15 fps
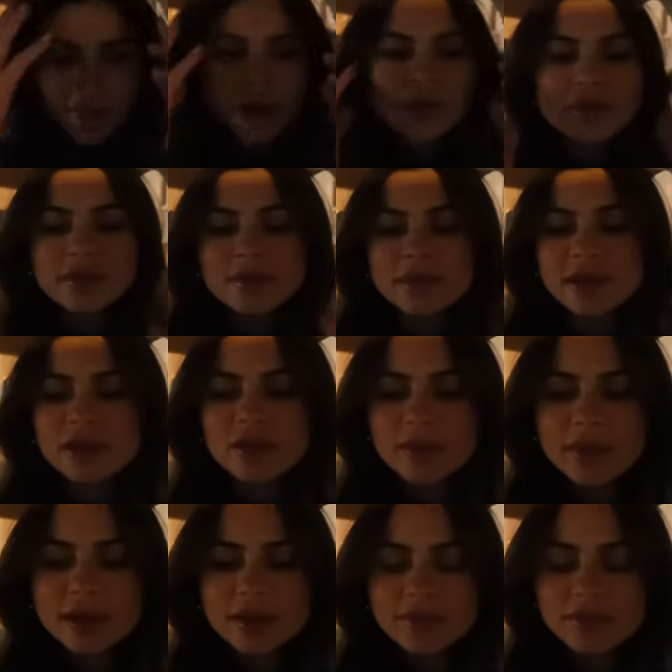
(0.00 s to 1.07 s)
out with me a little
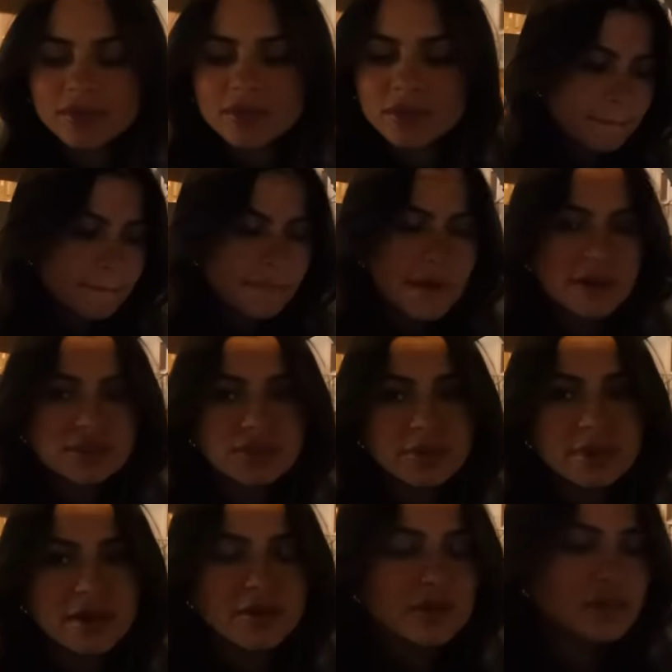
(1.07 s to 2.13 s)
bit. Actually, we're
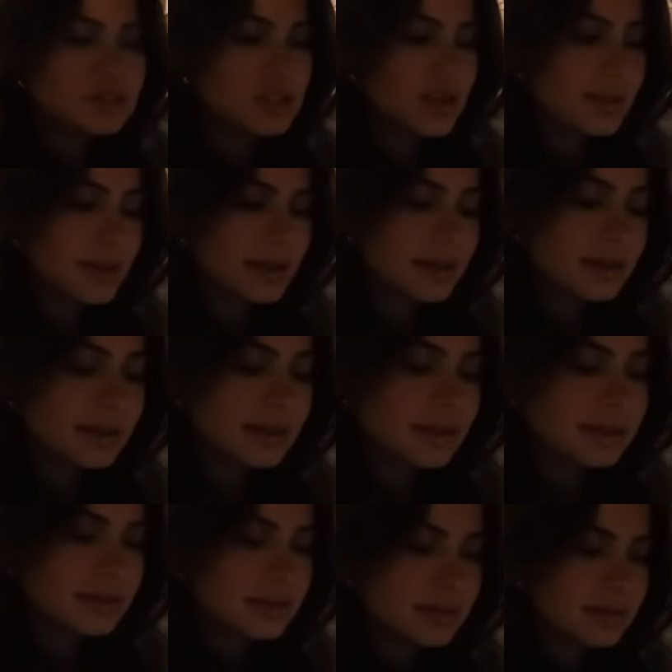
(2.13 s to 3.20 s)
not really jamming. Like
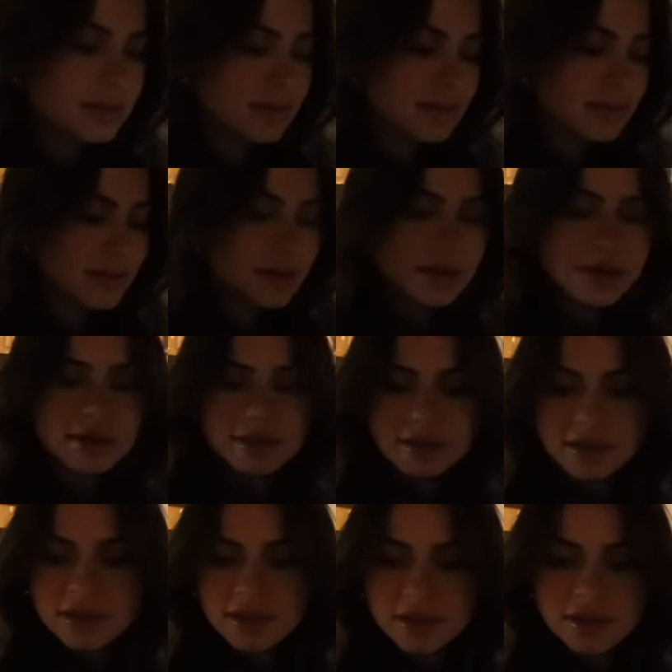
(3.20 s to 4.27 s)
this is gonna be very
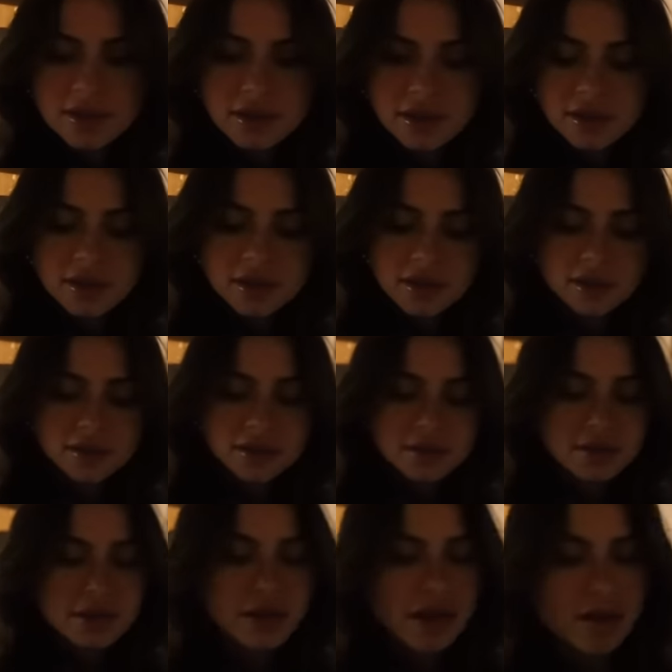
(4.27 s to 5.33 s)

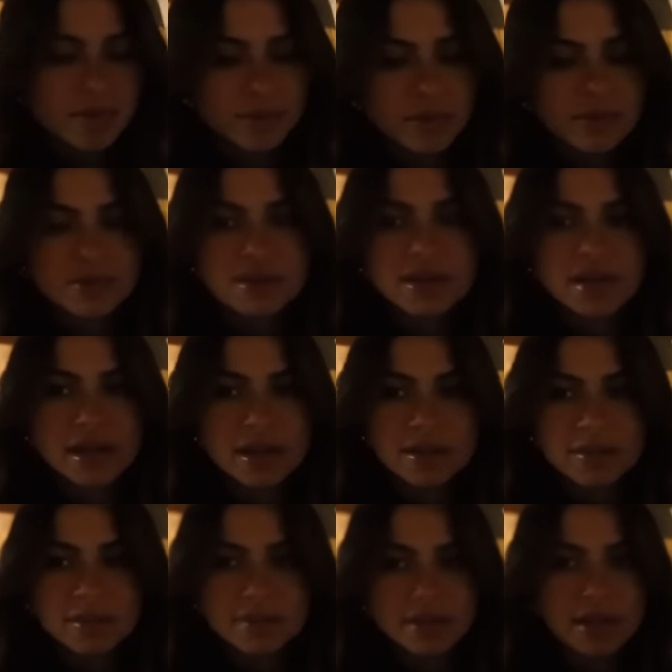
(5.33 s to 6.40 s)
calm music, I'm